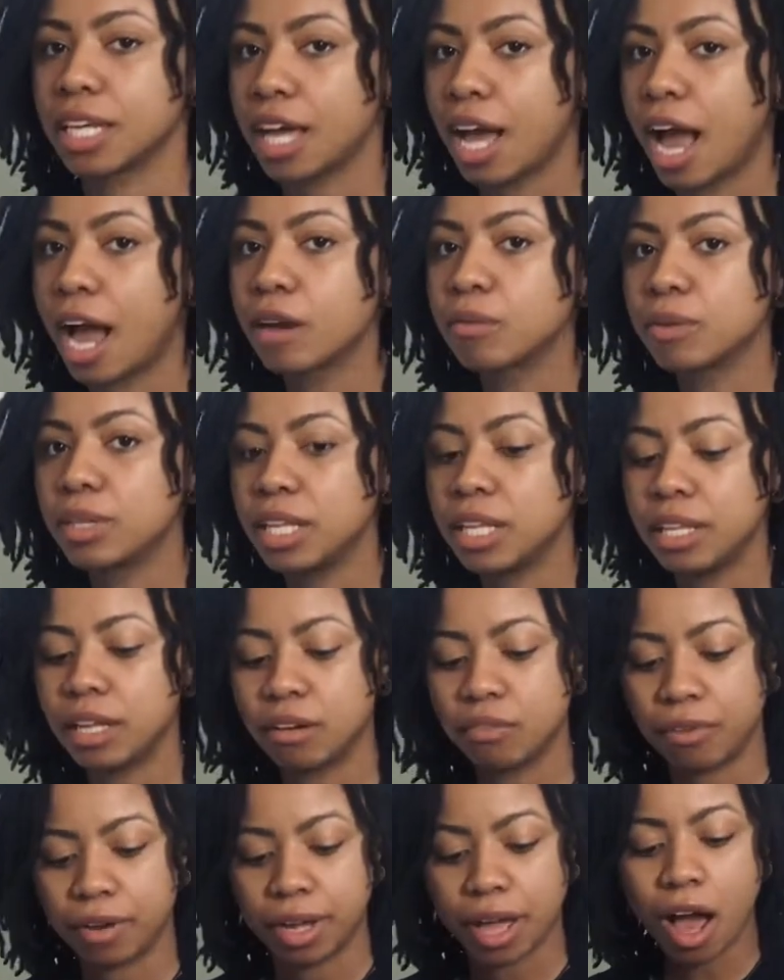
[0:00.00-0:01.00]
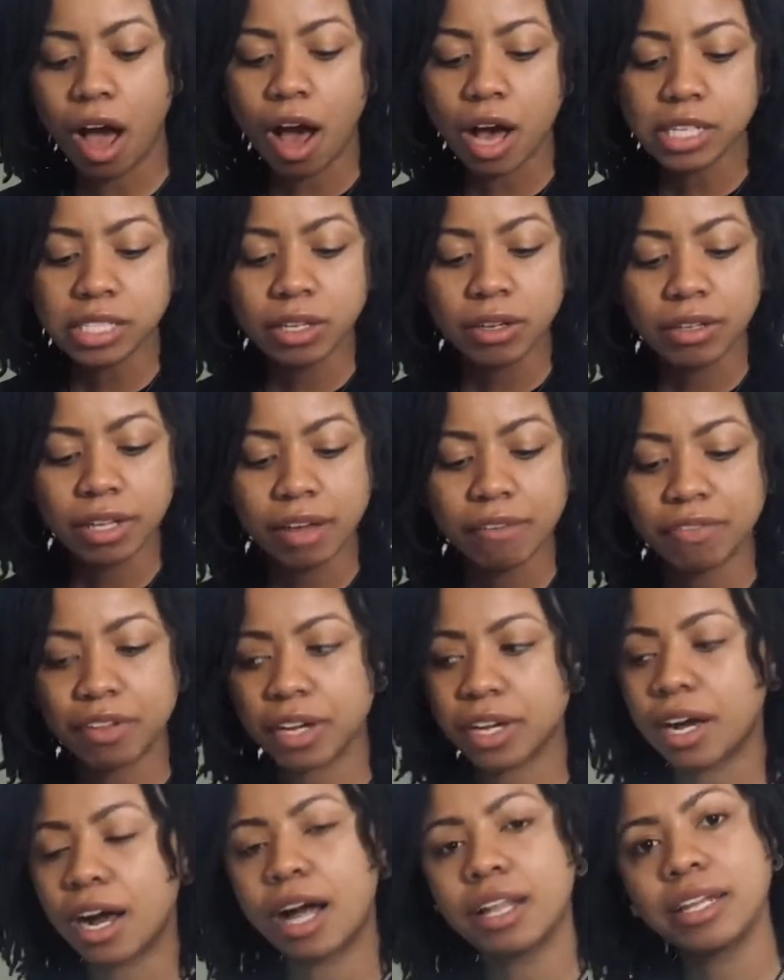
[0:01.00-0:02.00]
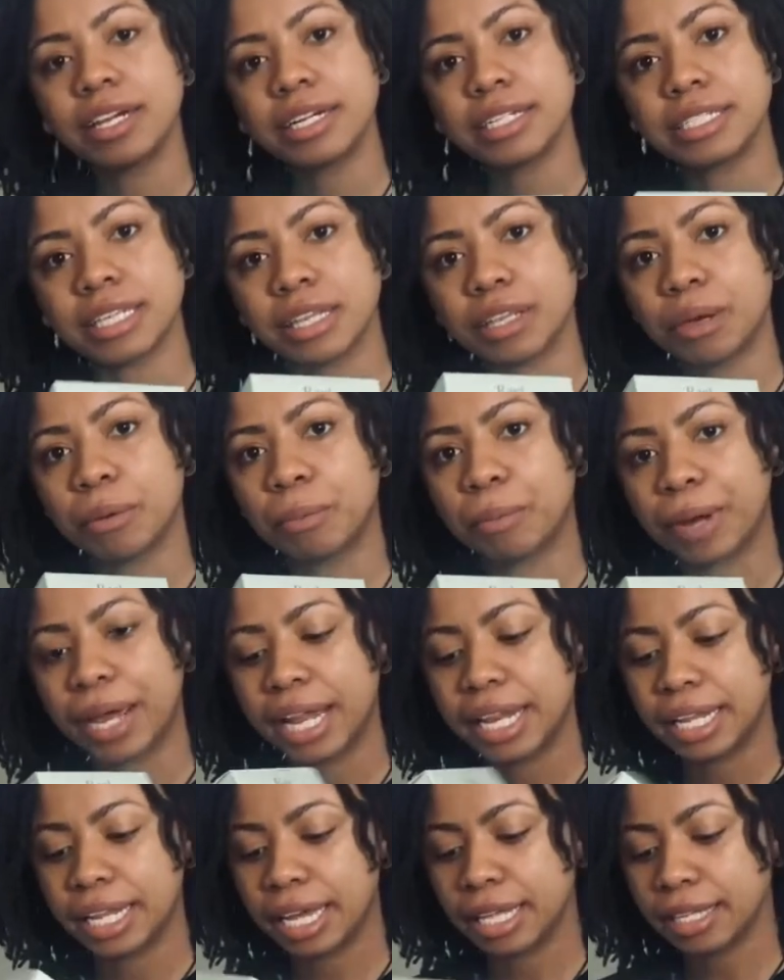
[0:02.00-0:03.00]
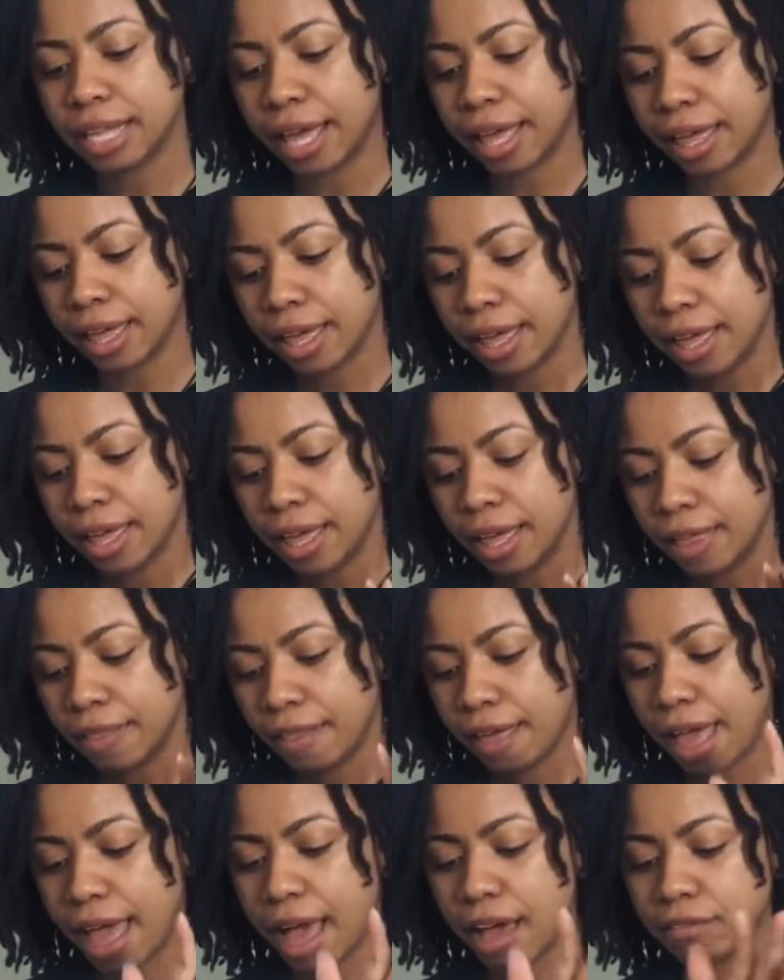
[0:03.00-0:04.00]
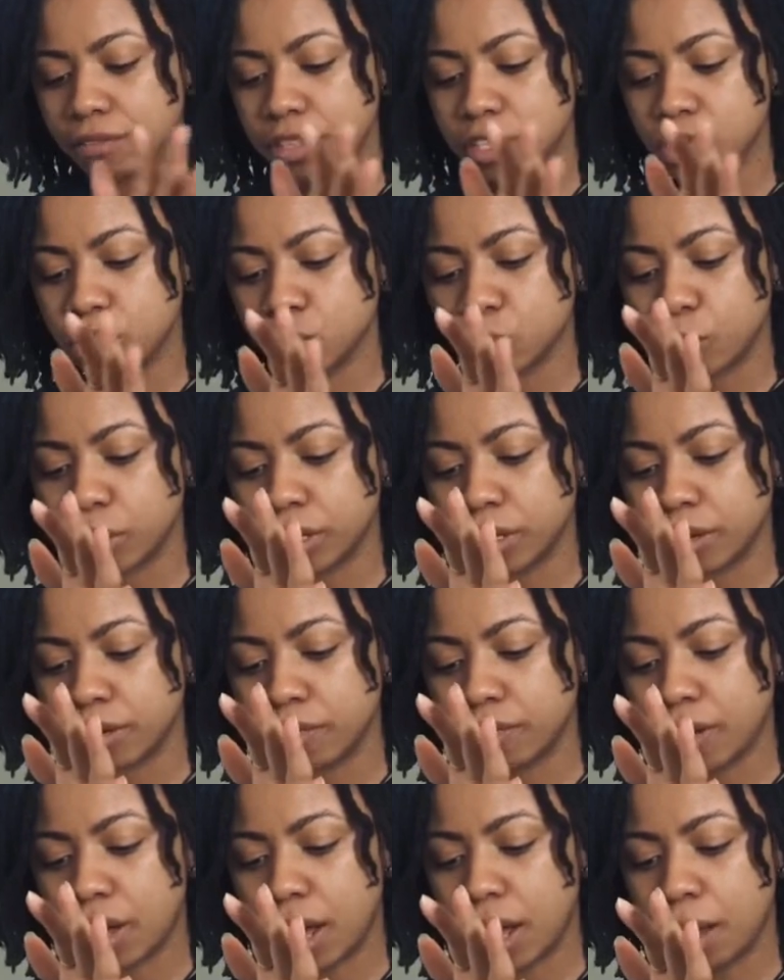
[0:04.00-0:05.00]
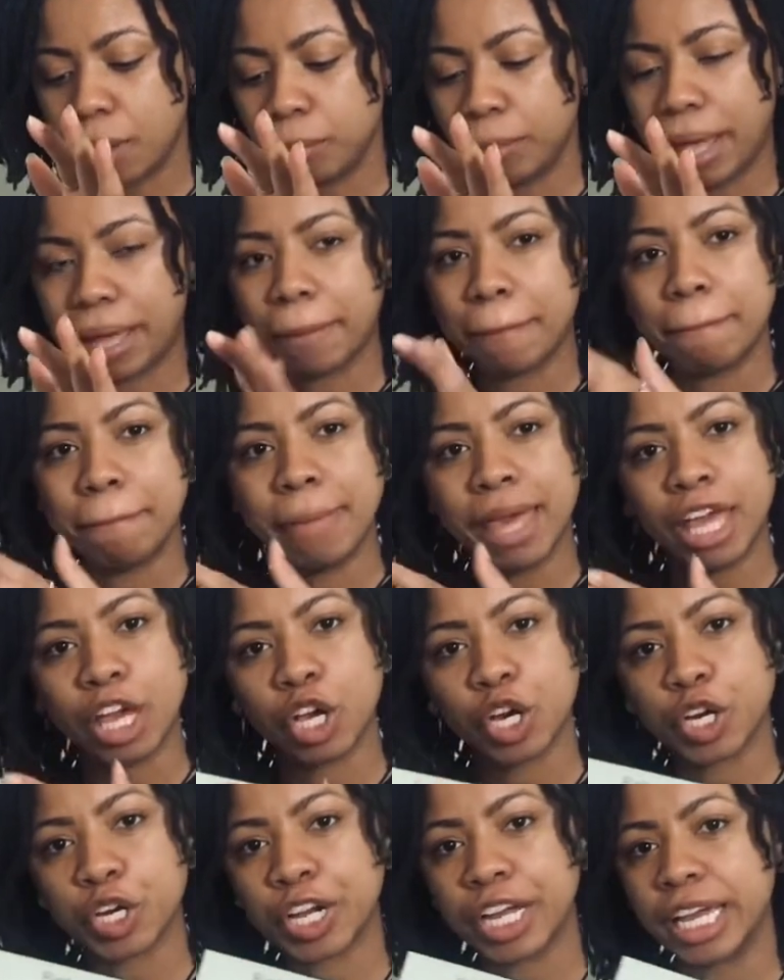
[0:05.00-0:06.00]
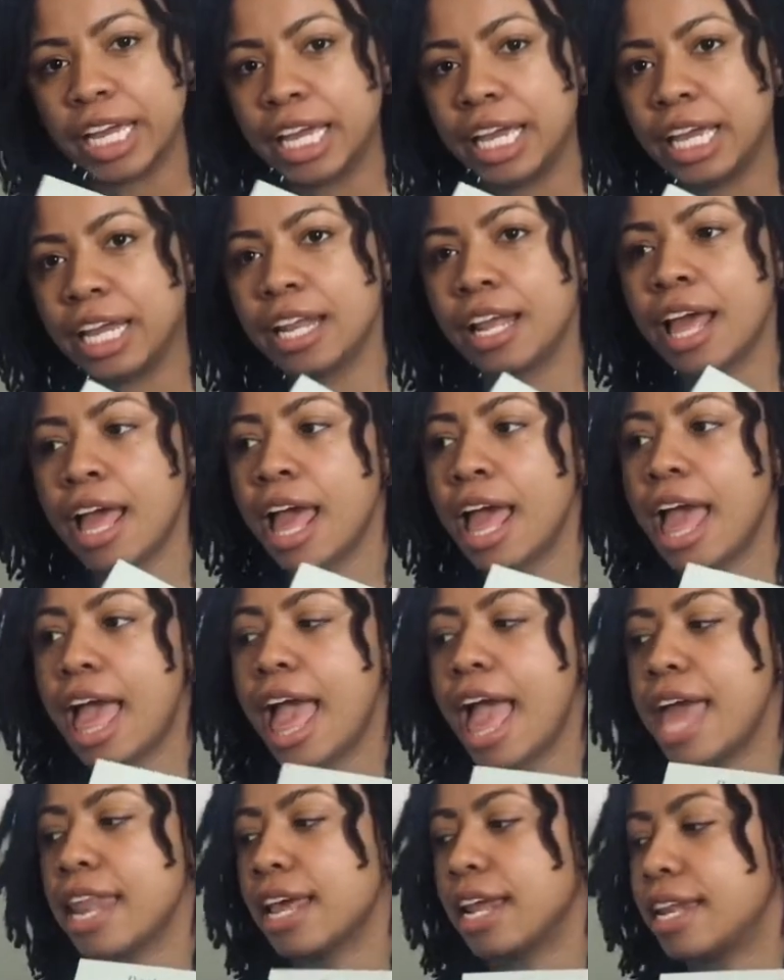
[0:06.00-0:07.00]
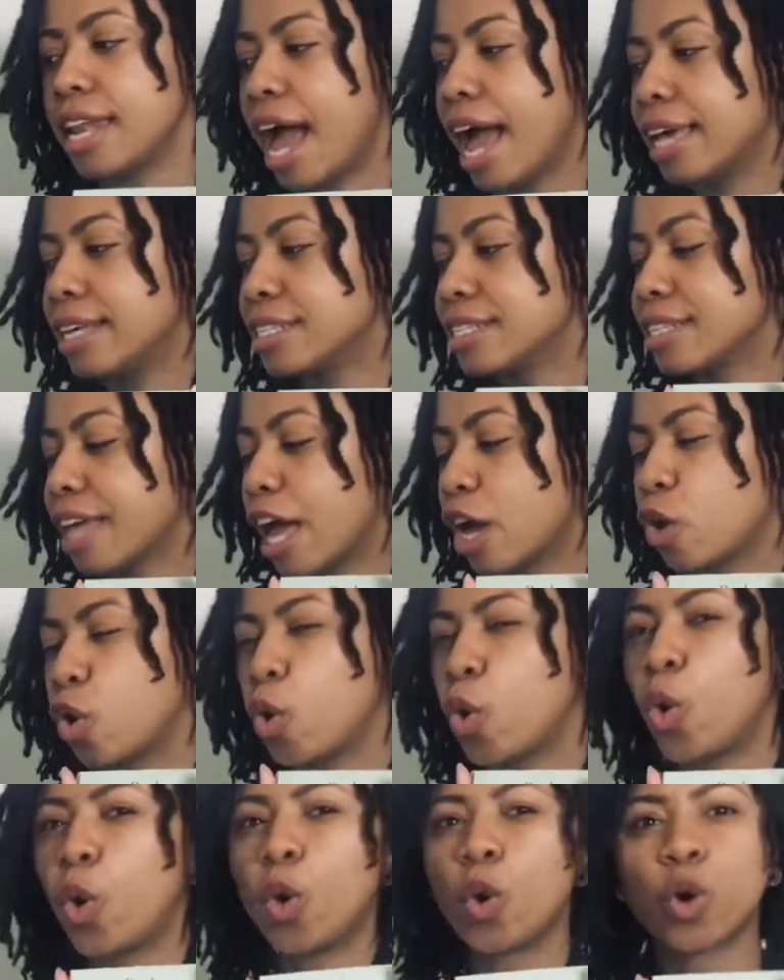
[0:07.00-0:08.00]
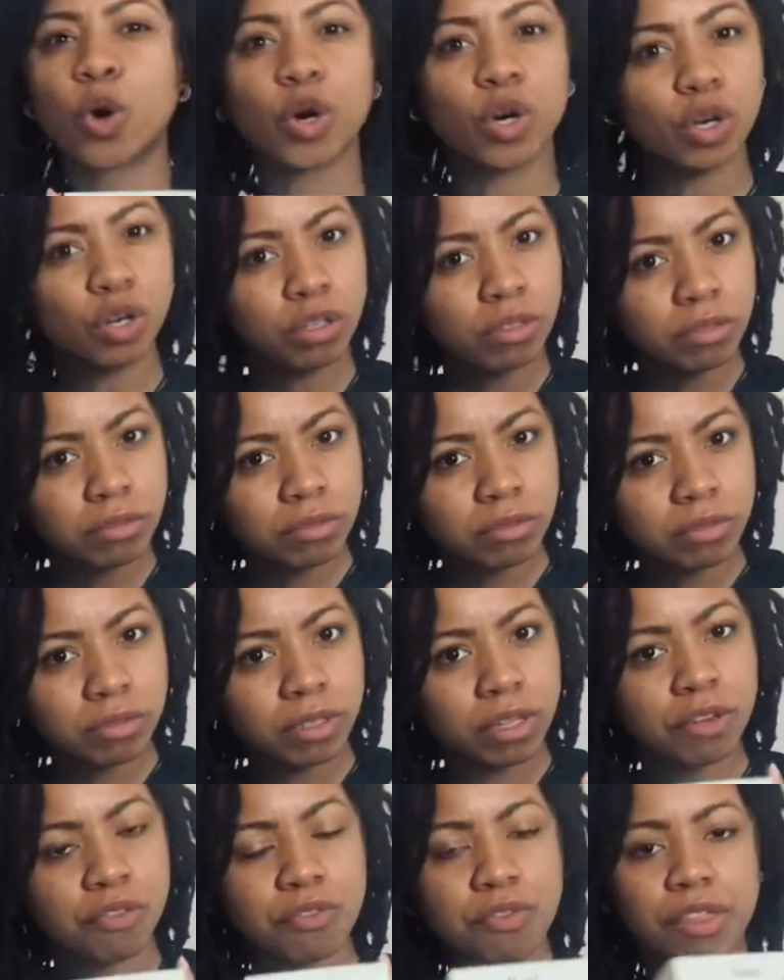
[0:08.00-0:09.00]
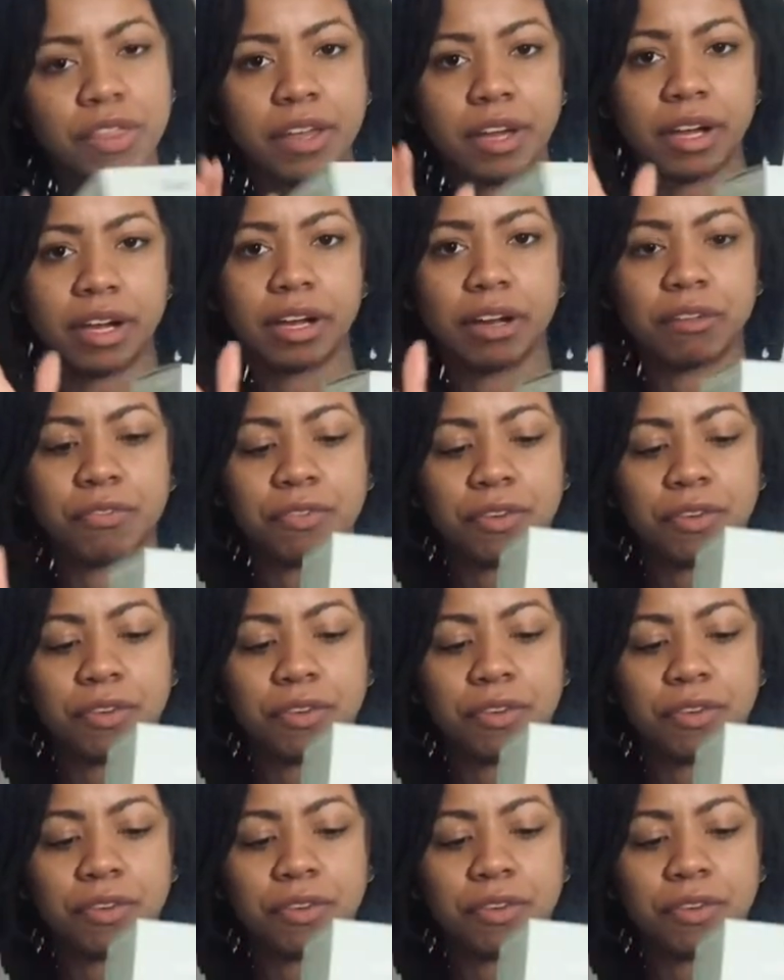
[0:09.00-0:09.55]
I really love Rael. I also love their colors and their branding. Like, they have this sort of like mint green and a nice like coral for their